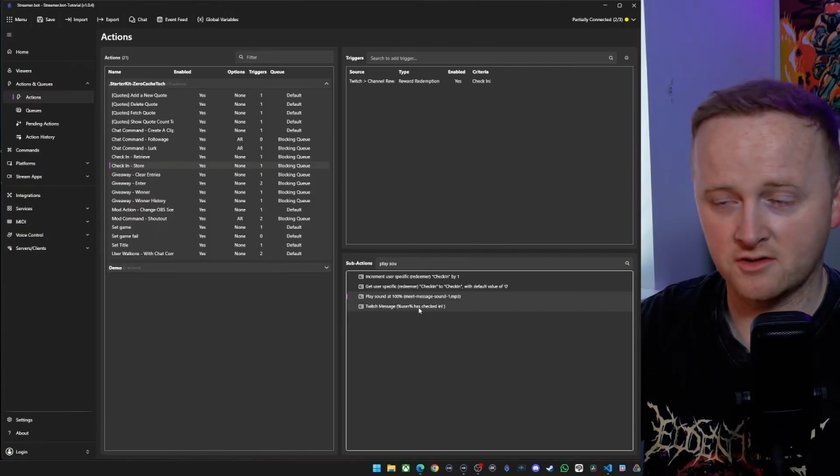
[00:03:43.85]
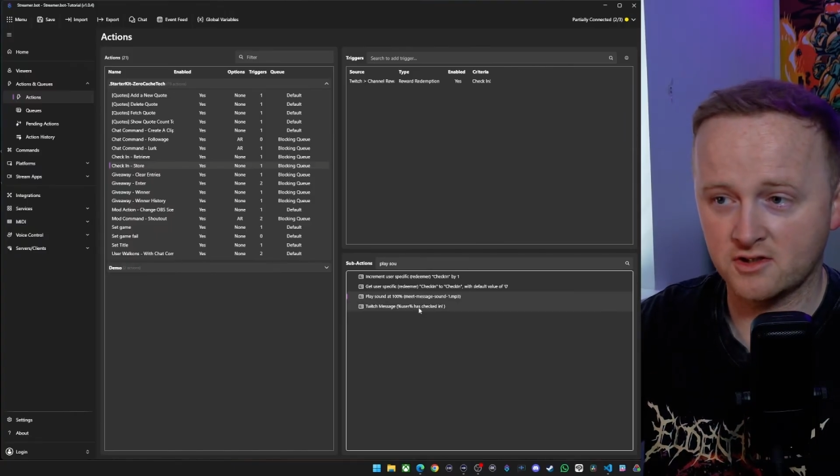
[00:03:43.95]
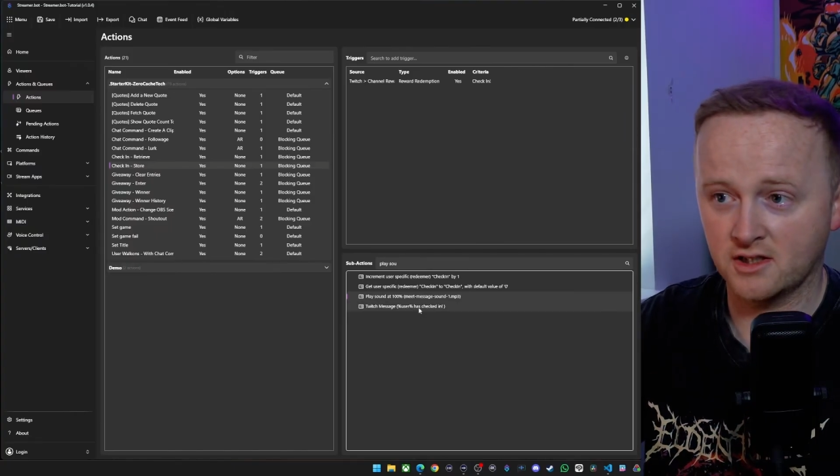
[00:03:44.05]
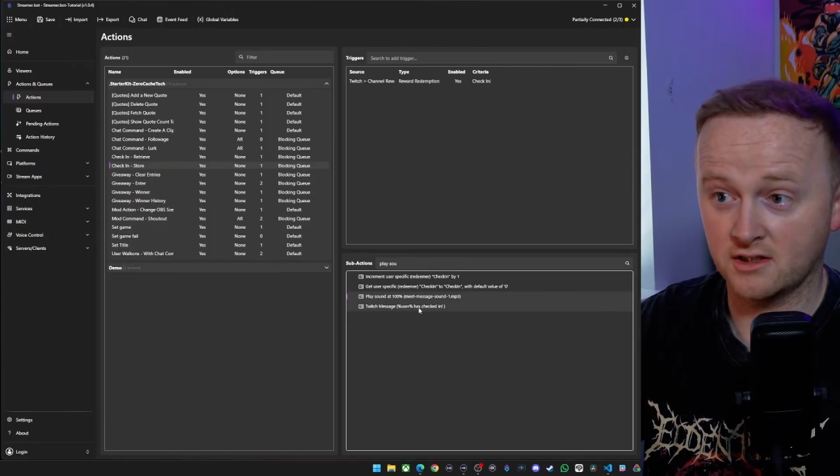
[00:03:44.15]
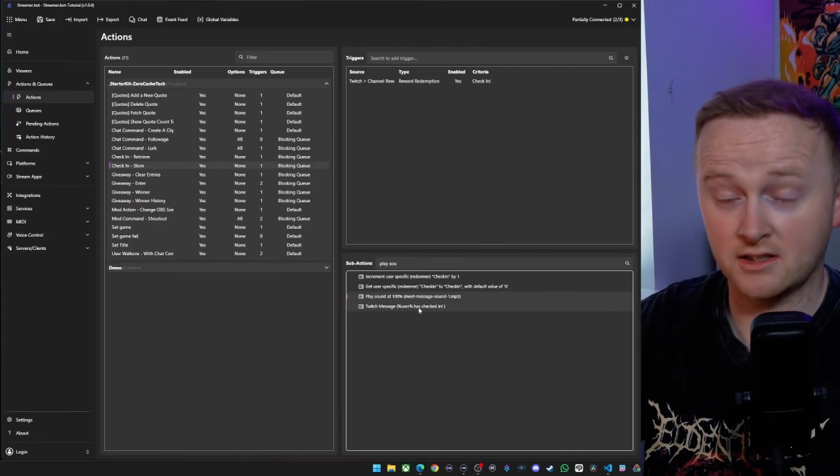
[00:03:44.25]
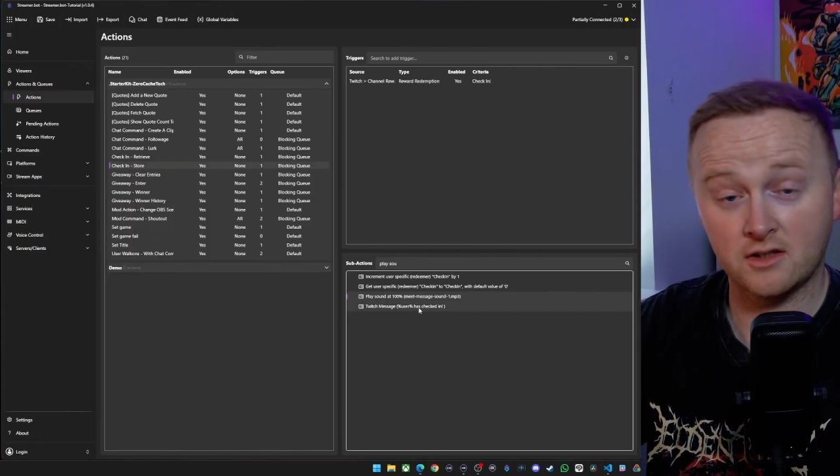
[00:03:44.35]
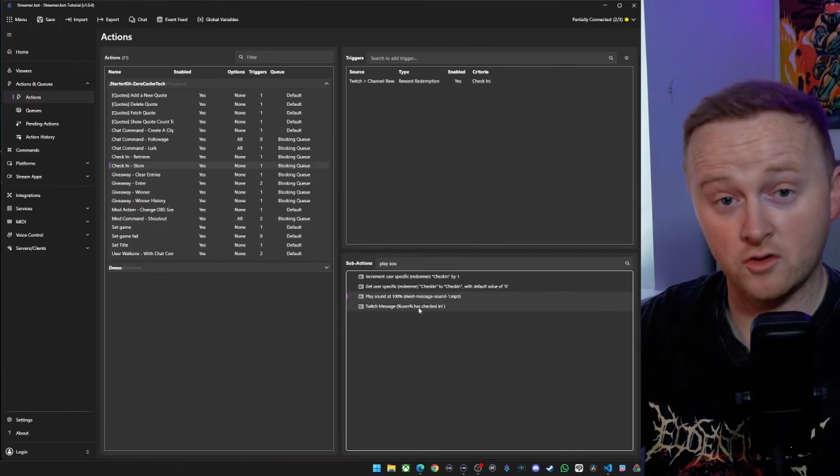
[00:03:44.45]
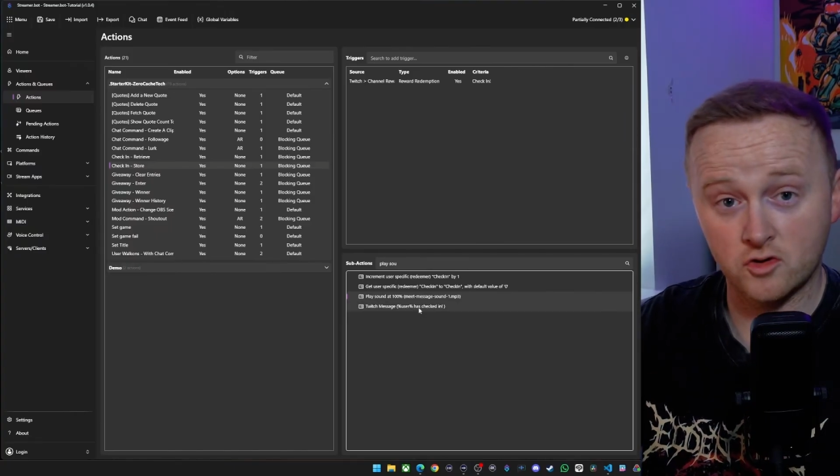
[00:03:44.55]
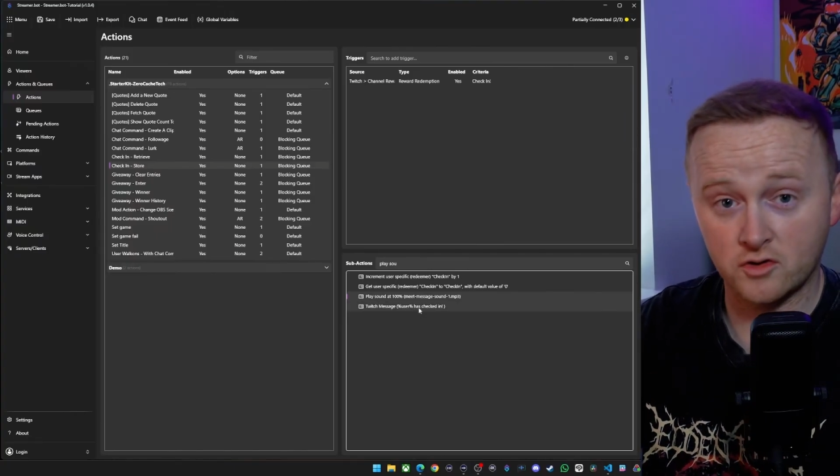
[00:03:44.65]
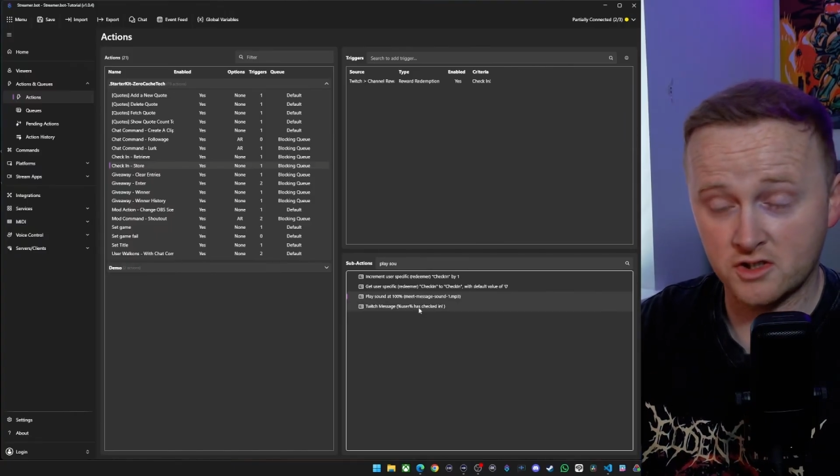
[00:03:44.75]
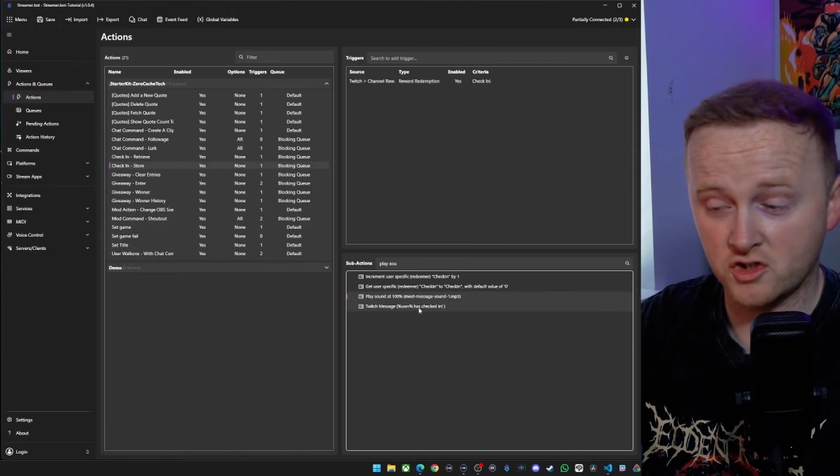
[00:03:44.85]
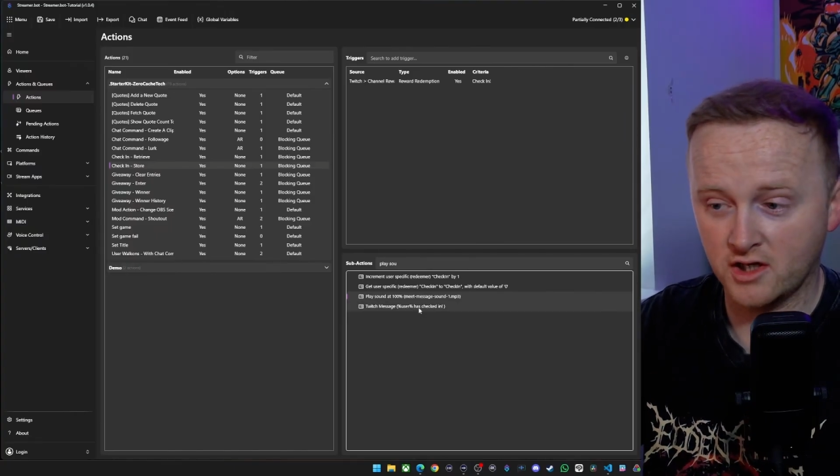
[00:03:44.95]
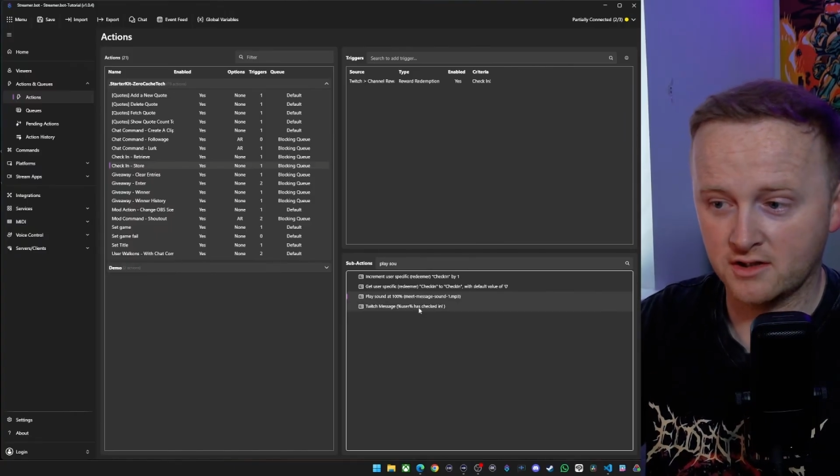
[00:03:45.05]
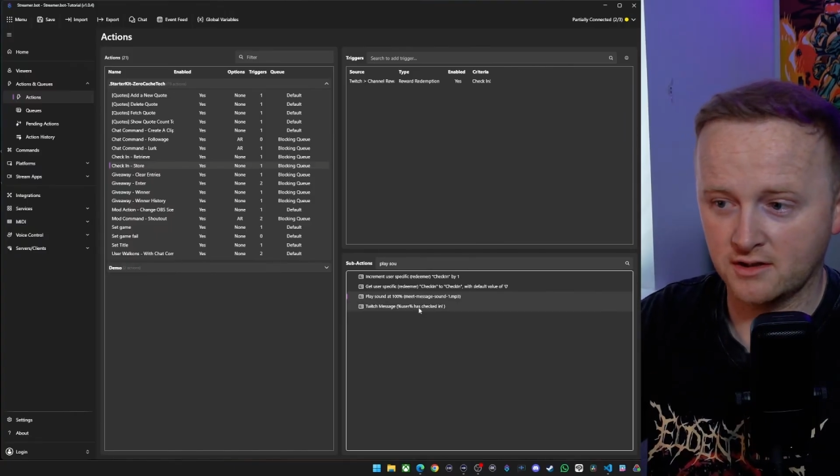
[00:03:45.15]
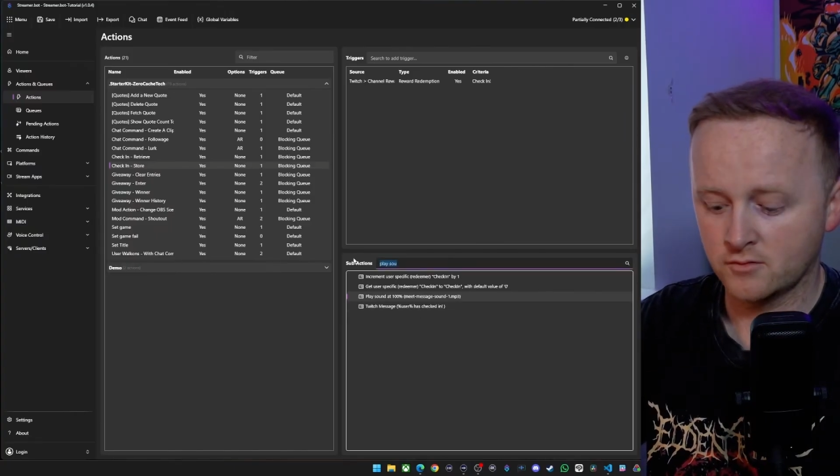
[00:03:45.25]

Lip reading: to say that that user has checked in.